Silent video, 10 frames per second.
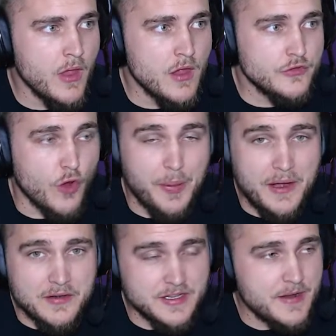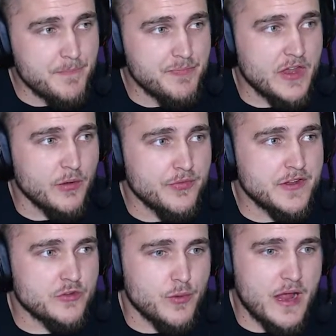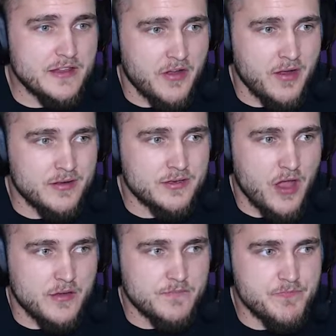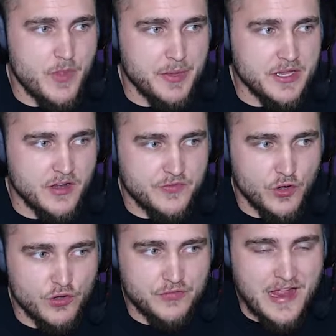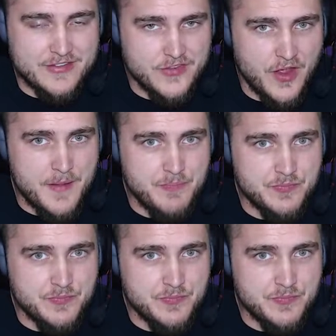So apparently they don't think Doraledon got a big enough nerf last time,